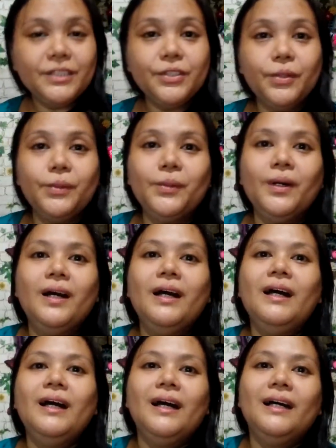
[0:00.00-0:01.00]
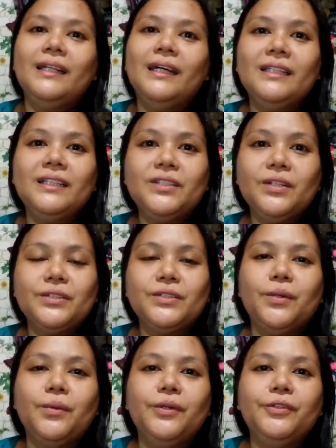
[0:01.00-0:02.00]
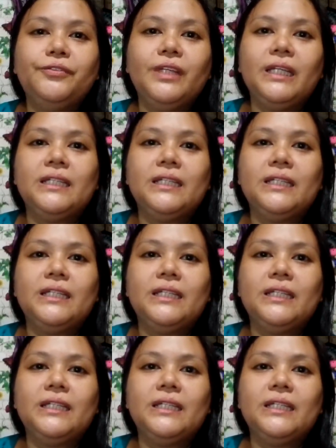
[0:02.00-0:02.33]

So that is also one of the